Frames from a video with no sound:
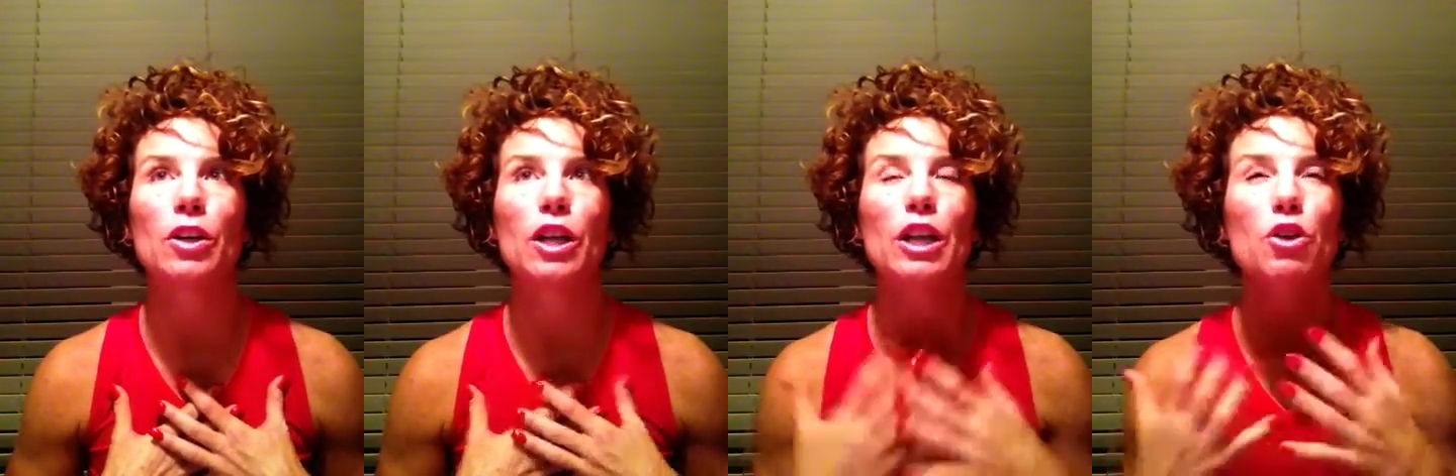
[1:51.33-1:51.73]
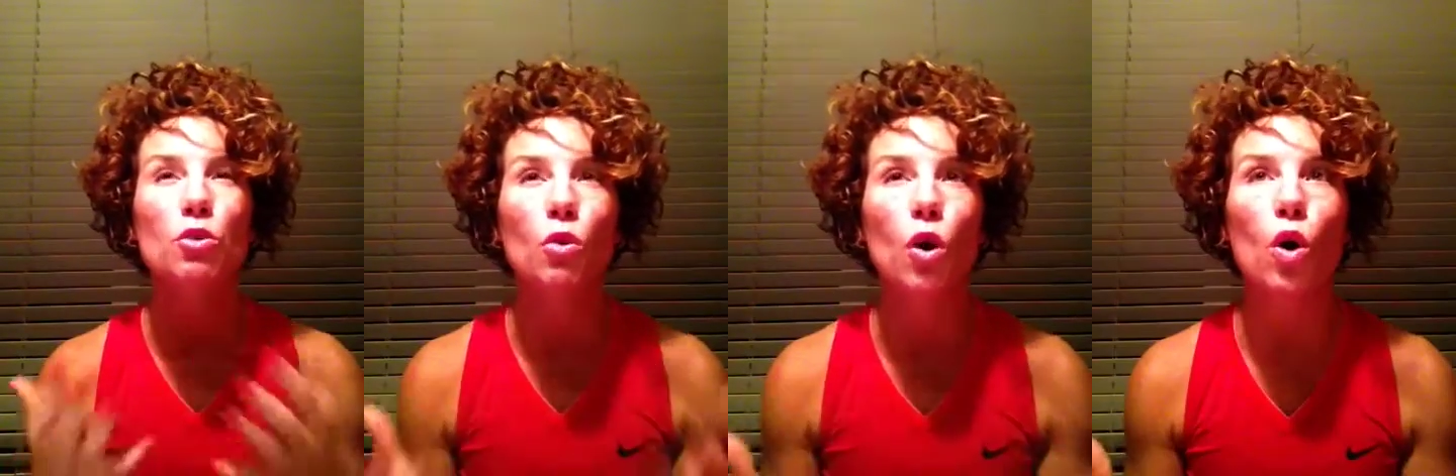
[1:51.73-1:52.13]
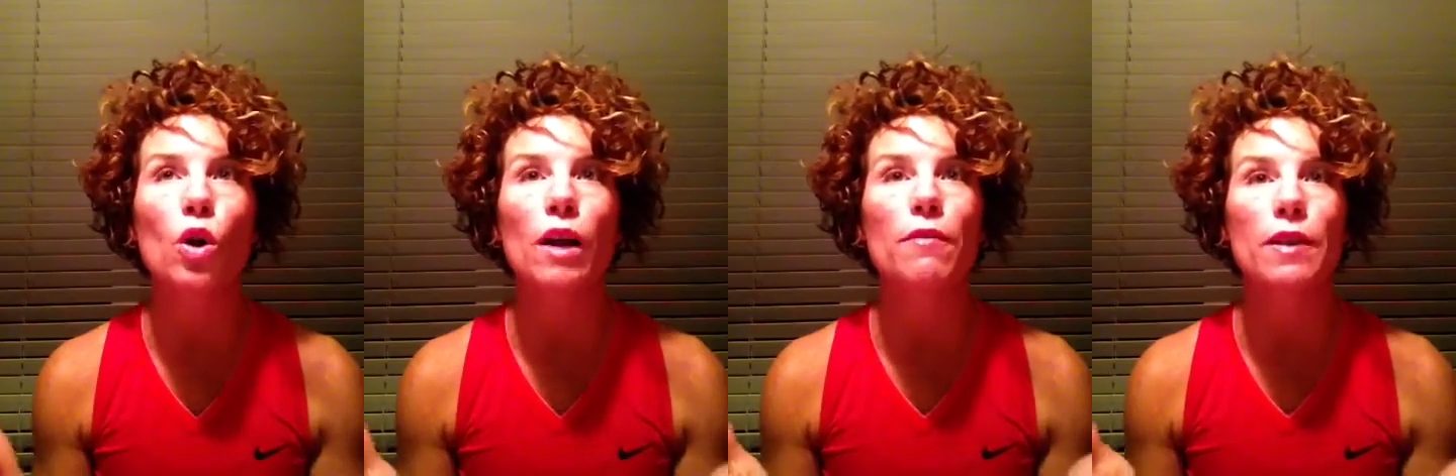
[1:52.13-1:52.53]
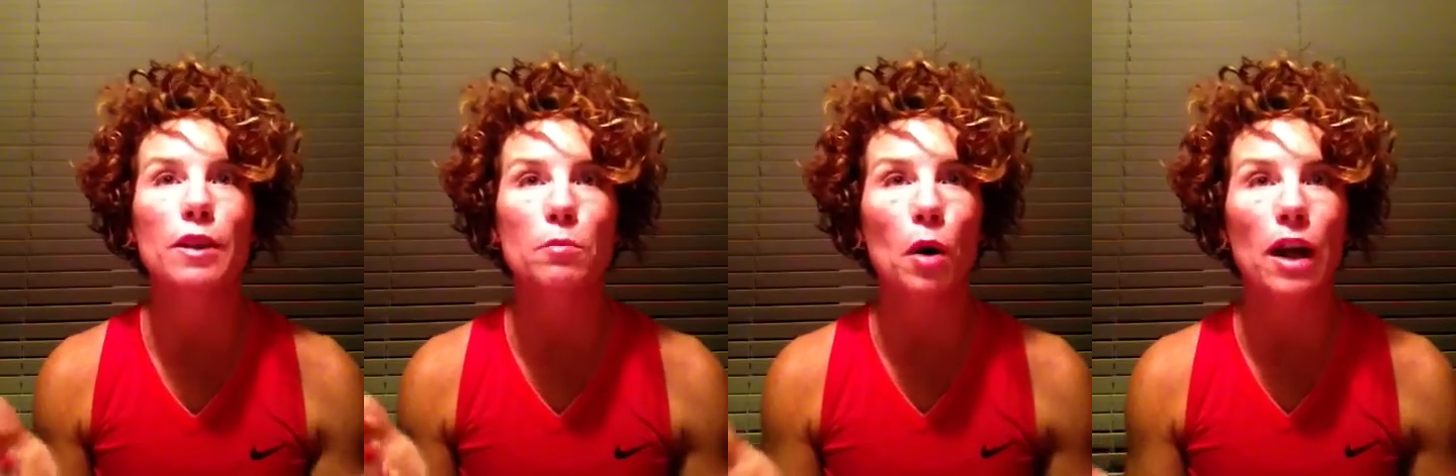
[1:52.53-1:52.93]
control of
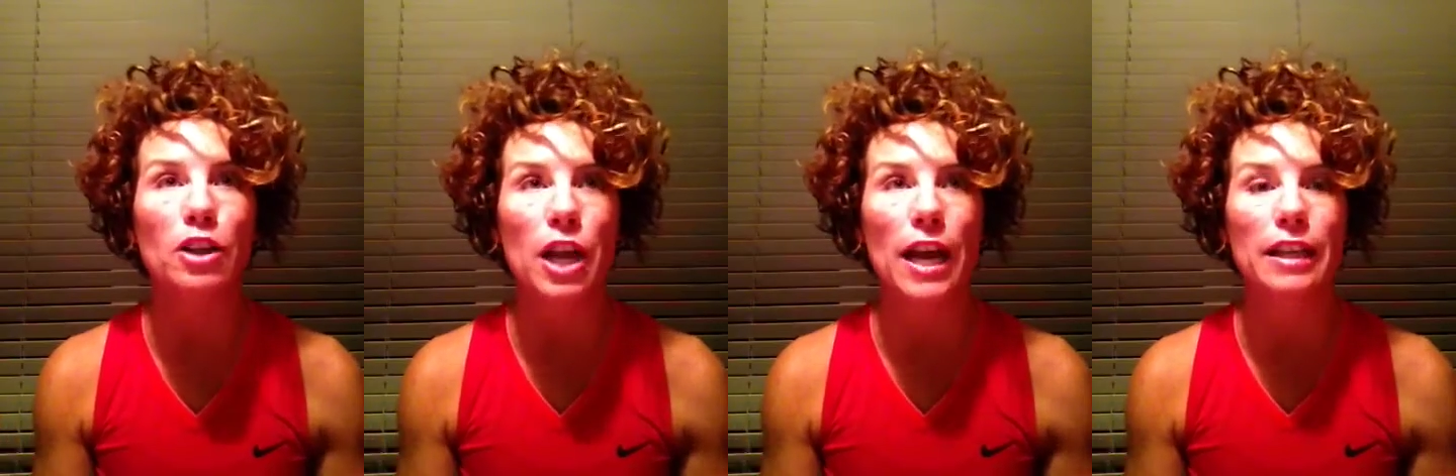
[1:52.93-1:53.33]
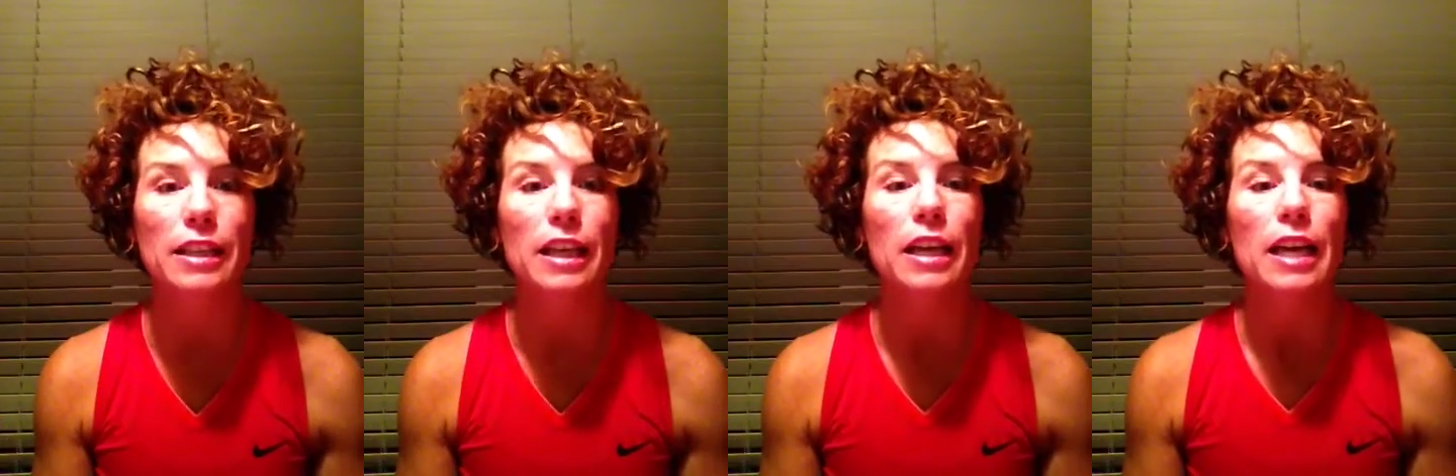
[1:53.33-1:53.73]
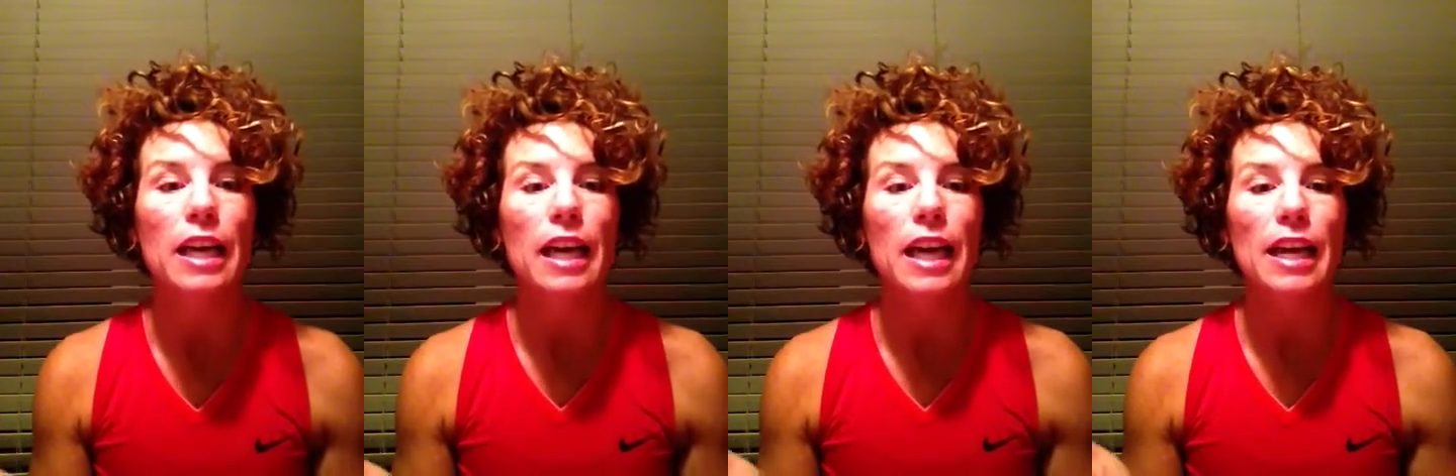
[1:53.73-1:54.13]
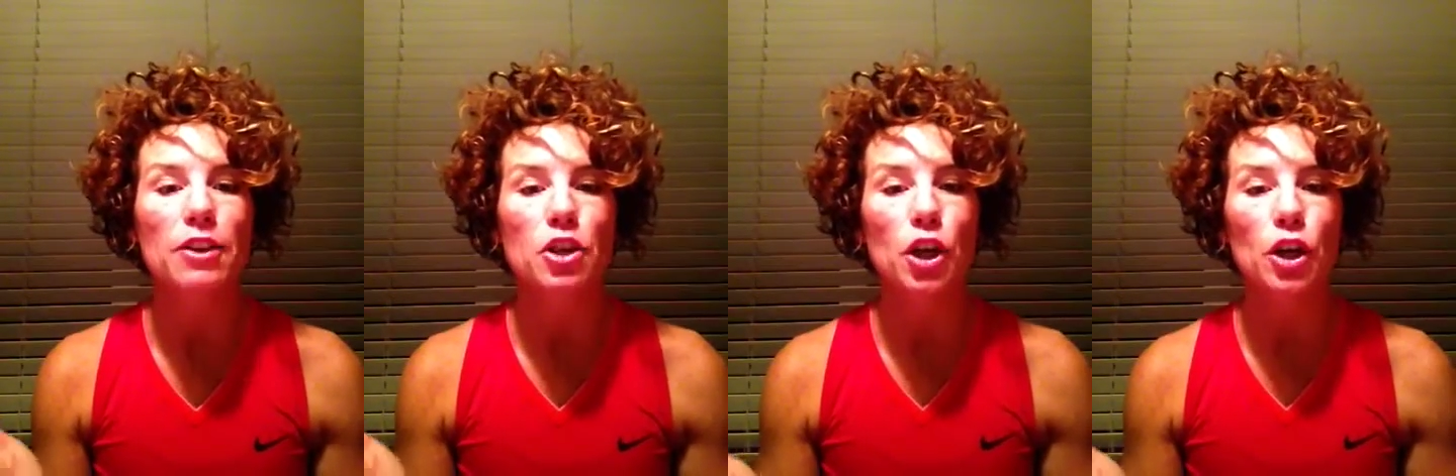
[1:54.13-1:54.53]
this project,
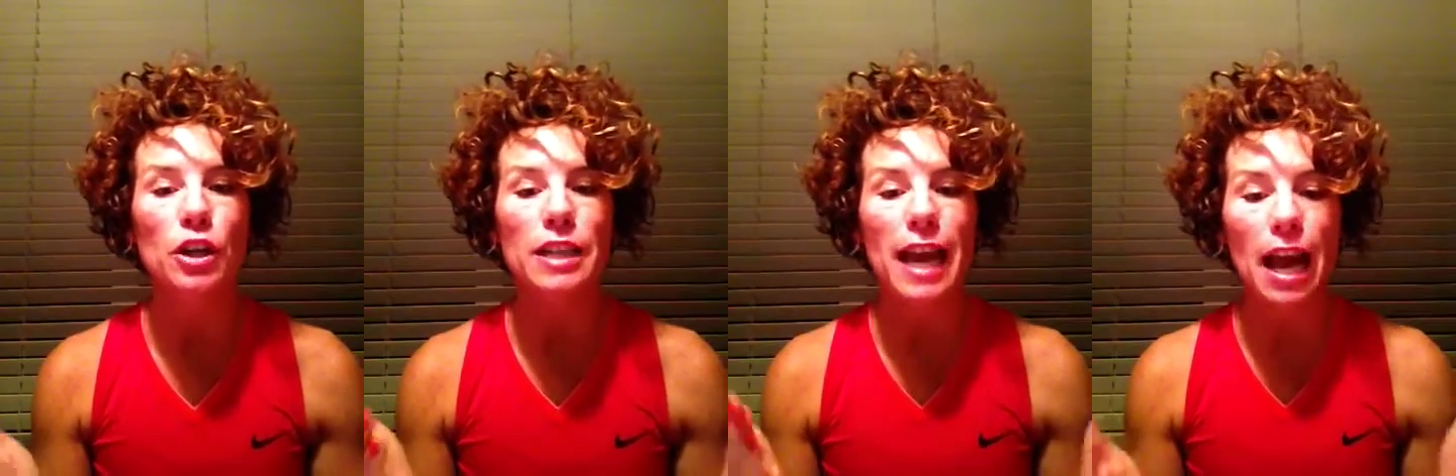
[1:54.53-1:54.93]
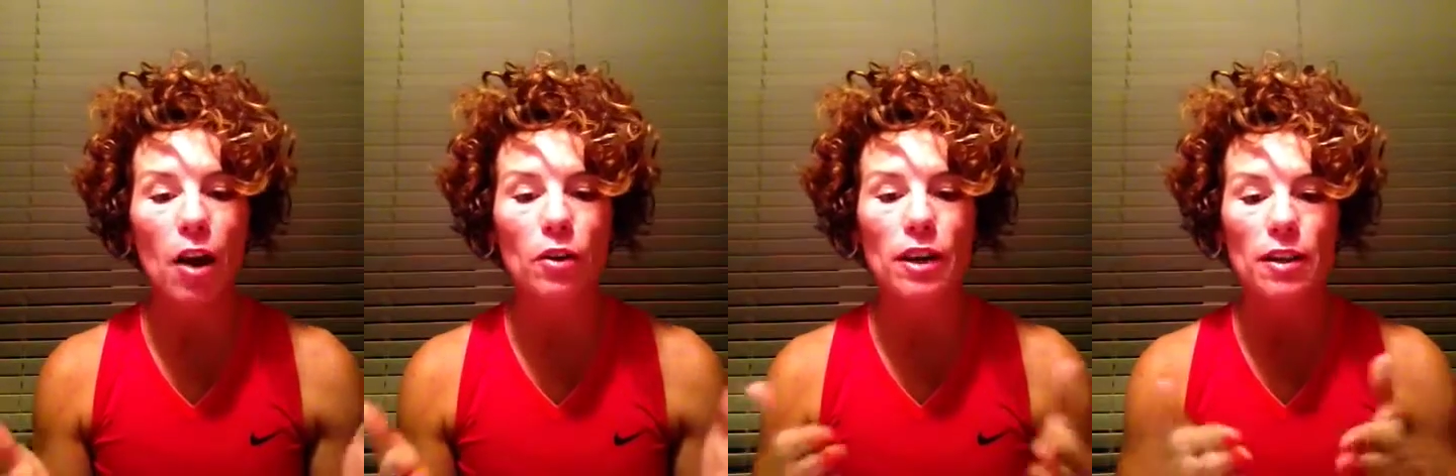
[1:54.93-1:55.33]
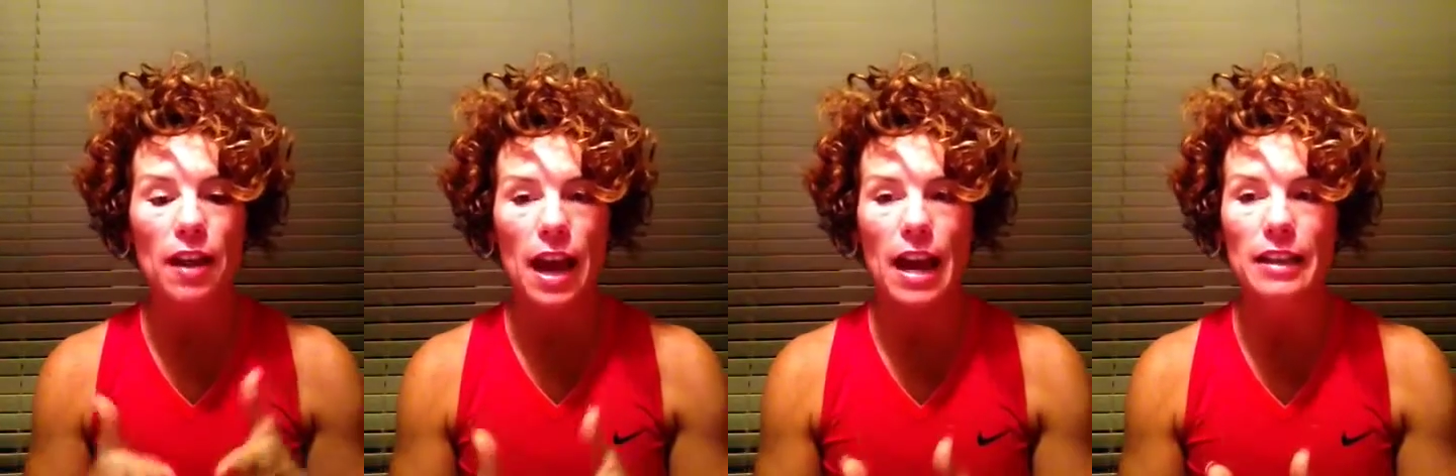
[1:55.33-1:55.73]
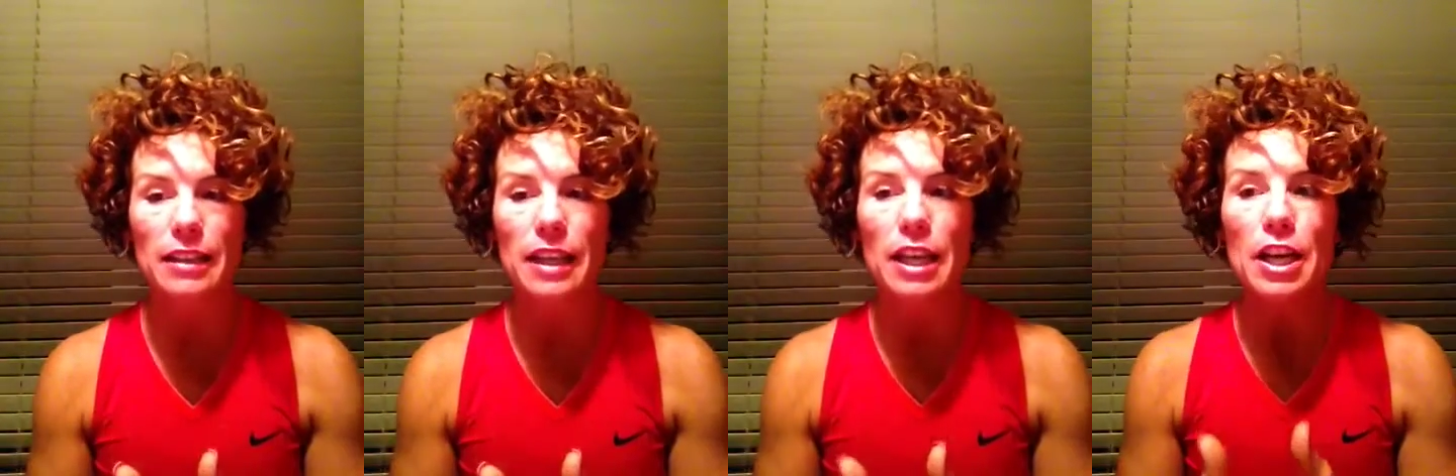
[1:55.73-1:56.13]
it turned out
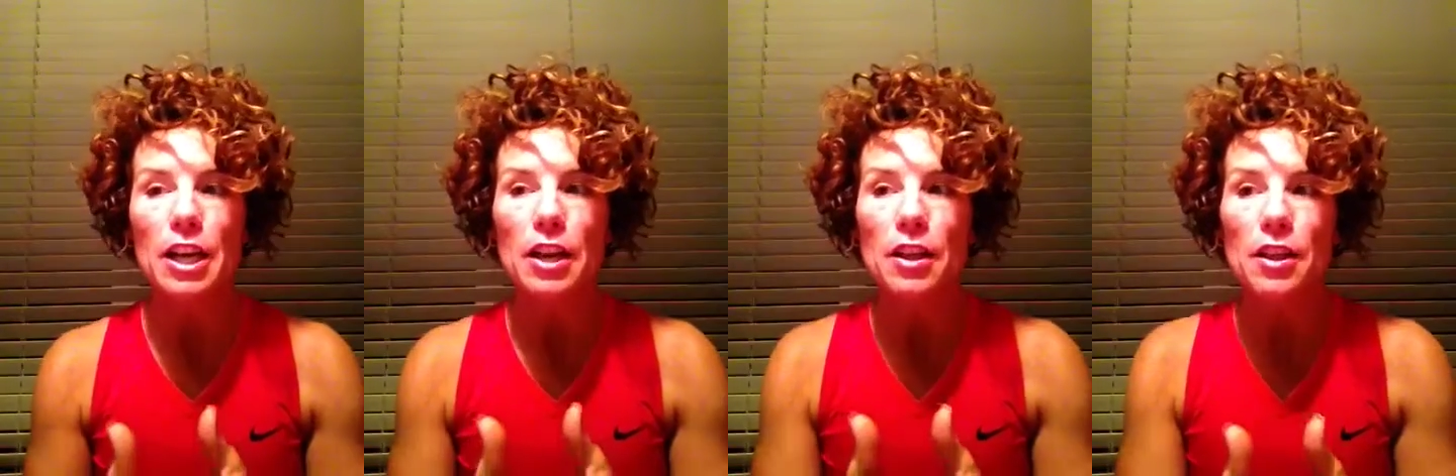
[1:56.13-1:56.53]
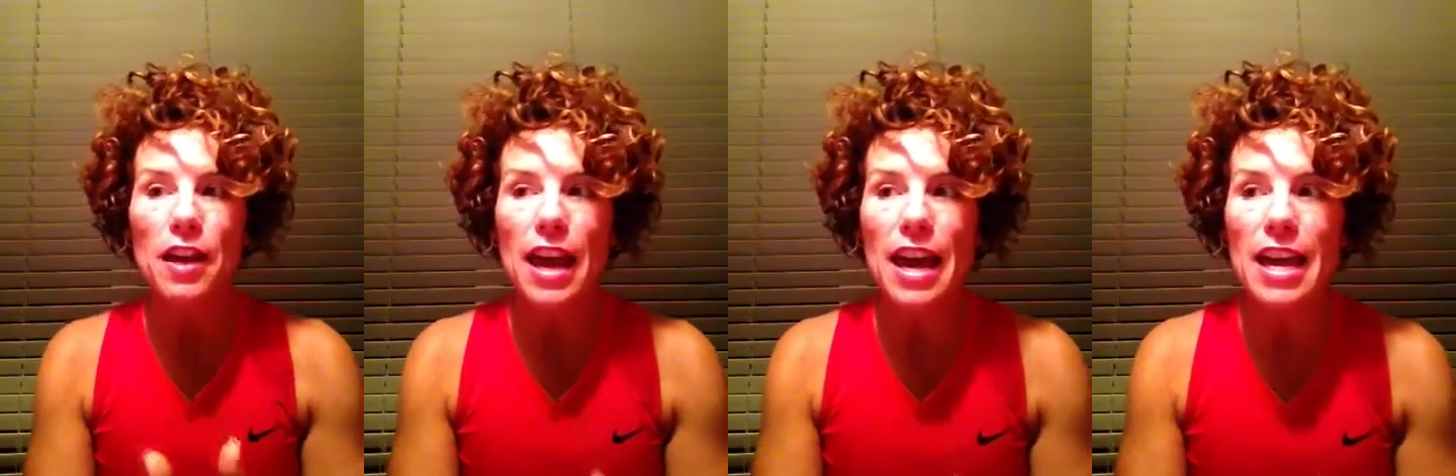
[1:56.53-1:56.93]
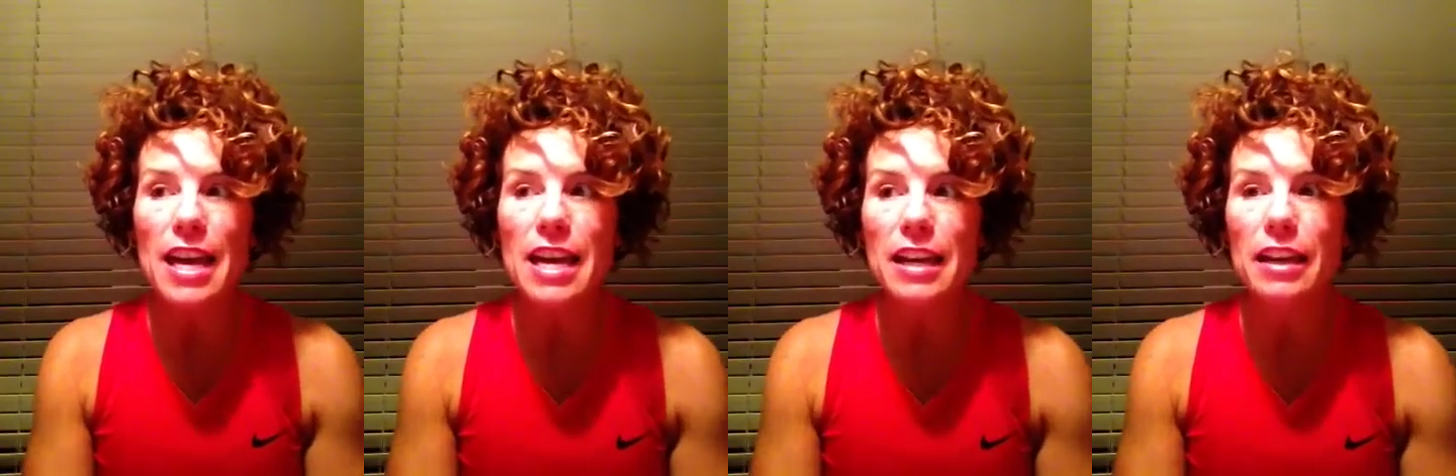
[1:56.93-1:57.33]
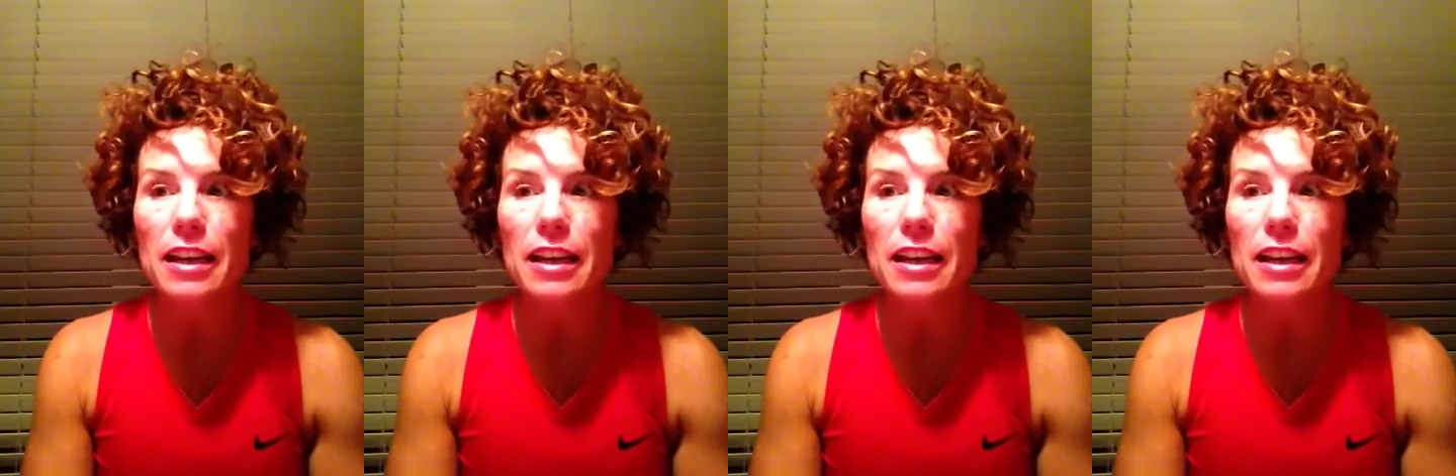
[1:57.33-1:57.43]
that they